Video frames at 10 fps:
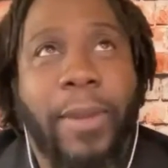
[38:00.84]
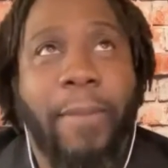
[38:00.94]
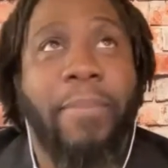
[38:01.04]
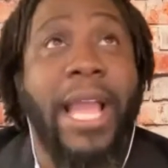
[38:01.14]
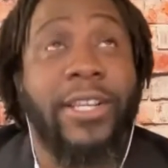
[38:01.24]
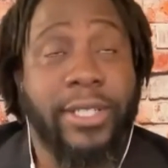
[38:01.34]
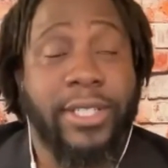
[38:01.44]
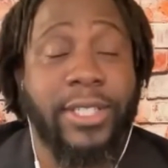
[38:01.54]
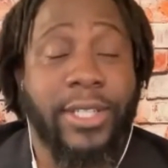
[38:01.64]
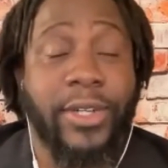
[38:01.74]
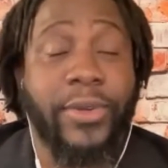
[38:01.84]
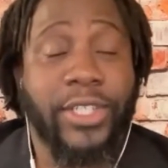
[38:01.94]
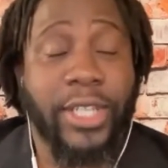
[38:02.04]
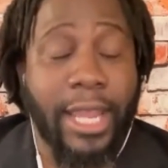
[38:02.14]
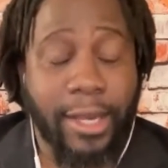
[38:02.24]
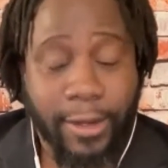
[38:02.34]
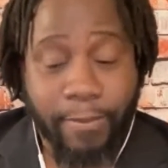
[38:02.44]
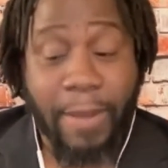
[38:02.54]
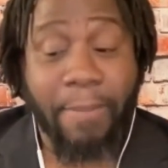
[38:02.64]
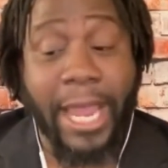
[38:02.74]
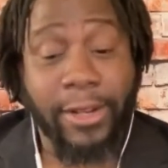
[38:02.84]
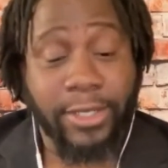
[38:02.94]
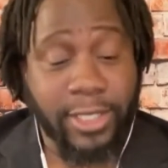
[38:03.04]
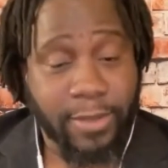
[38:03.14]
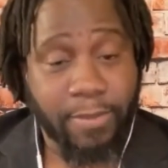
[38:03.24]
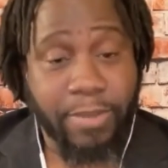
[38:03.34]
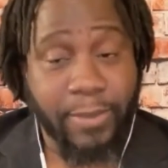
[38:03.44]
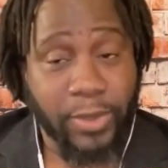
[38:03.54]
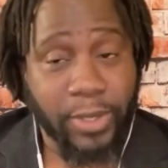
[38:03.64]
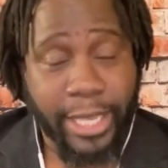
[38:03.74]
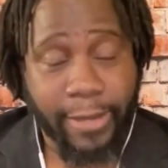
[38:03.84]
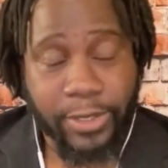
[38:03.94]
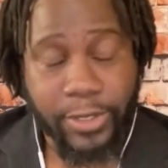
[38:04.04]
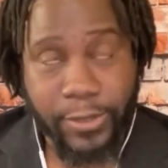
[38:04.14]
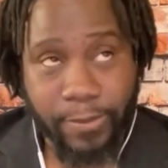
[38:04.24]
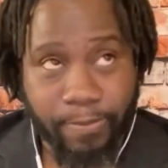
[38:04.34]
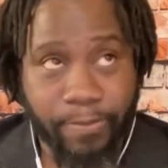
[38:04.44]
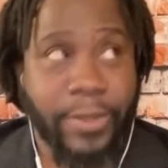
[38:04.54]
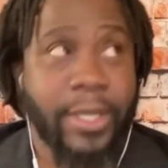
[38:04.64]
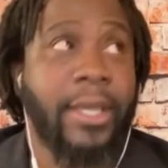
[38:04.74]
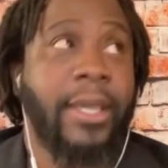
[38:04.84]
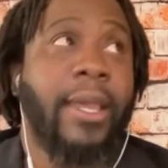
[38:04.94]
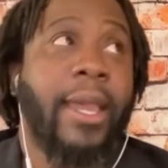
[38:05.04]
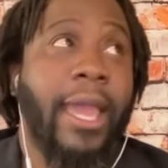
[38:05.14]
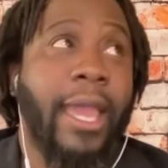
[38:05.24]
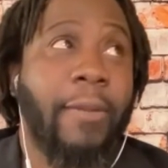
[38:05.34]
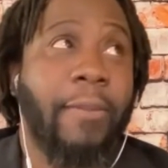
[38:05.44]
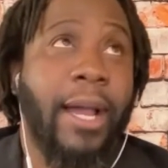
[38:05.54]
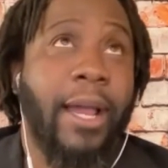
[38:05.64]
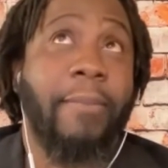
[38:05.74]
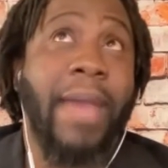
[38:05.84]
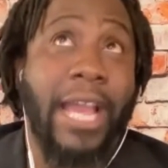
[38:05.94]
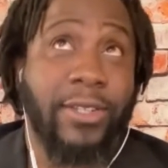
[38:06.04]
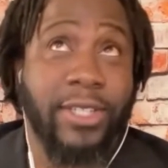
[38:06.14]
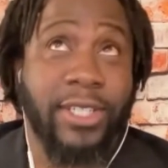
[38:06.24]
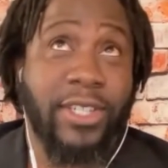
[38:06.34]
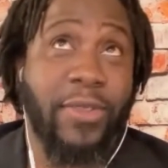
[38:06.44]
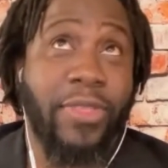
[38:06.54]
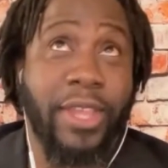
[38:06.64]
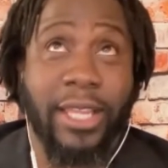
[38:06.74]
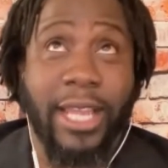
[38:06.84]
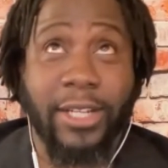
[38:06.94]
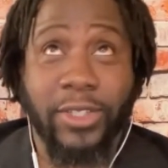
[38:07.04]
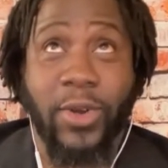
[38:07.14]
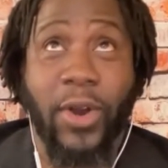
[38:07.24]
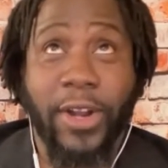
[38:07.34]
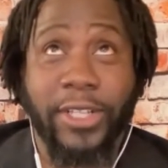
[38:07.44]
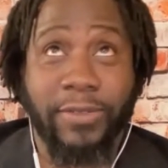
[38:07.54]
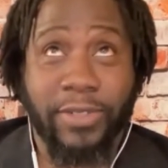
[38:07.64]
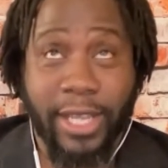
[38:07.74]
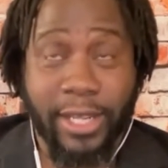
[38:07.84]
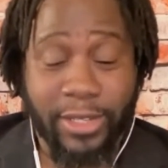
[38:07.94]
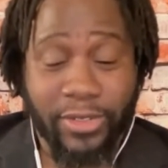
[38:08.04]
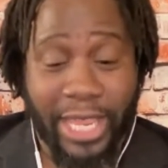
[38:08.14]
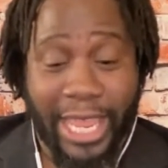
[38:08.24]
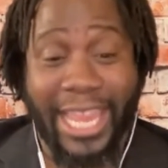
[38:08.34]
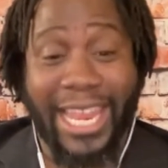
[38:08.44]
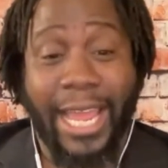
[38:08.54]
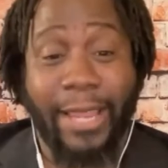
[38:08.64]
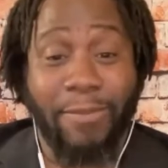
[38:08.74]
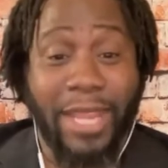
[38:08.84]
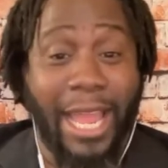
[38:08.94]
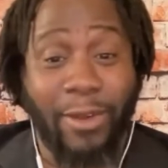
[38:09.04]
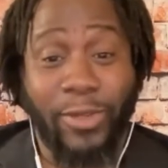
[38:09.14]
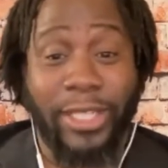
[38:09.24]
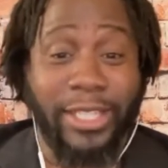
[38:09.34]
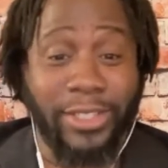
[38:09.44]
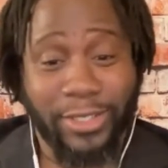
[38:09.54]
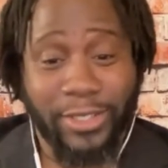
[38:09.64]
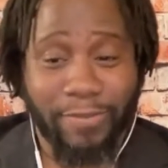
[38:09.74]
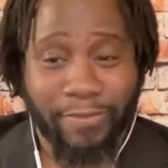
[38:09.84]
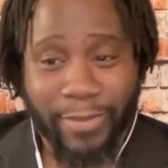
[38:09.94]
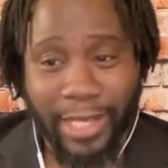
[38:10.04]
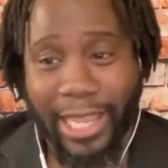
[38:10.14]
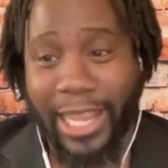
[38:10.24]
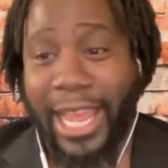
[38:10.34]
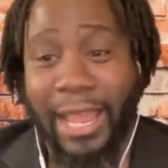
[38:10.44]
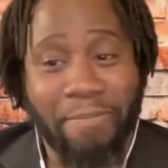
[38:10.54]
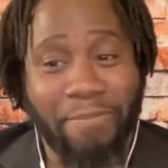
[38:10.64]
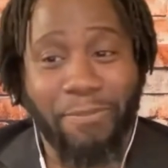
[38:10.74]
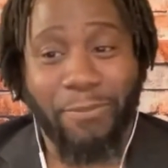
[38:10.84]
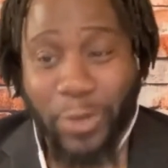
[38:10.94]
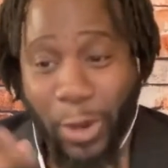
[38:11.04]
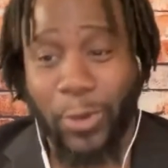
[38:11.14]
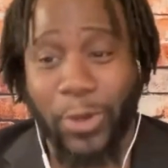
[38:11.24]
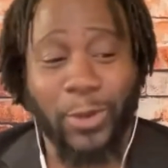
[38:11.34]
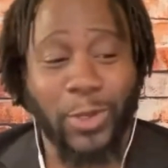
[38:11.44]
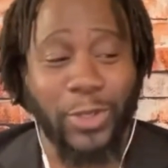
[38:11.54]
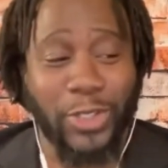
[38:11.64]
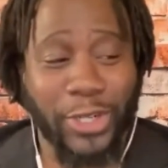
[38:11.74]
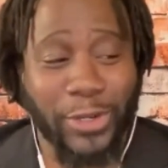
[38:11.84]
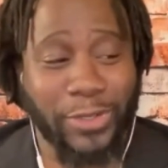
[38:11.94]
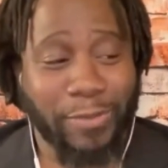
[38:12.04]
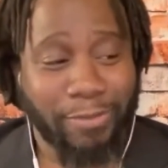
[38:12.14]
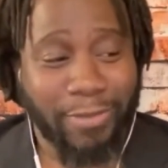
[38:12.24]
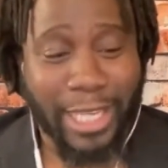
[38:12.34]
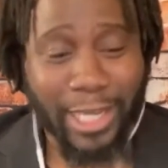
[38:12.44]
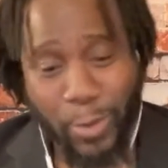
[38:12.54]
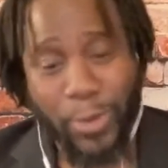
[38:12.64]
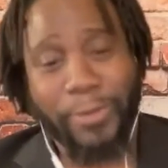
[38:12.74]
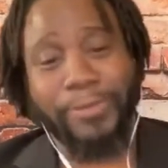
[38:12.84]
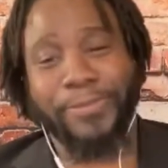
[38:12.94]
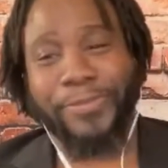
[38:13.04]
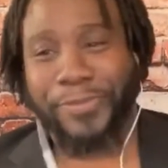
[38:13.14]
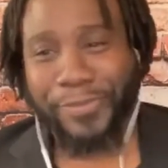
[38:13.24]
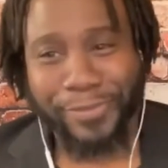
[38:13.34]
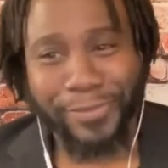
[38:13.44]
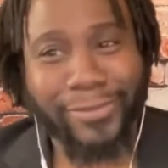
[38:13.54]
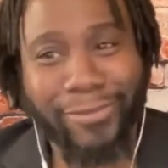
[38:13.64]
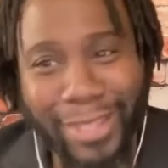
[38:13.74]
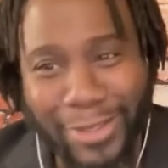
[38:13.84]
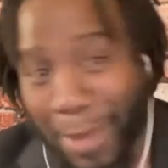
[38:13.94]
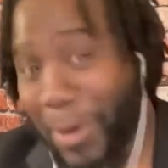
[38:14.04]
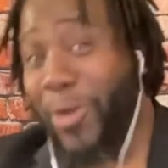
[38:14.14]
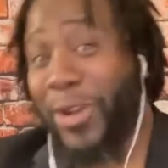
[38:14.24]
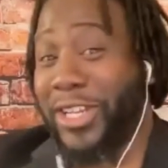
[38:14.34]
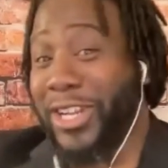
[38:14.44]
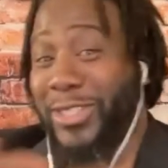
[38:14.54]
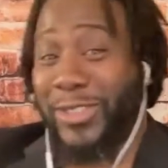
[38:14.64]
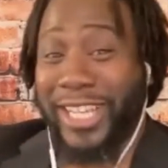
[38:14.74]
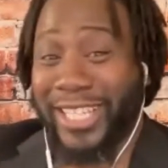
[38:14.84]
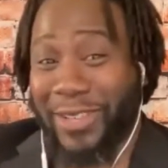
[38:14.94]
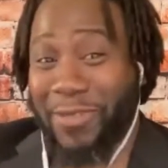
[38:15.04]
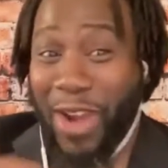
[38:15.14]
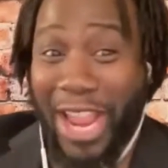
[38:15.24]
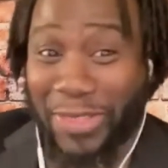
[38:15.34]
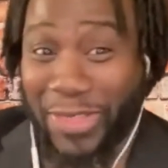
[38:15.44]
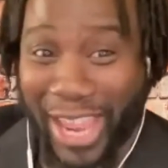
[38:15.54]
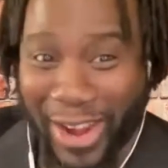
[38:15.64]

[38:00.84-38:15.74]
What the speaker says: bachelor's is in Christianity. My minor's is in biblical languages. And my master's is in theological arts of studies. And I'm not religious. And I don't go to a church anymore. So I'm already contradicting right there.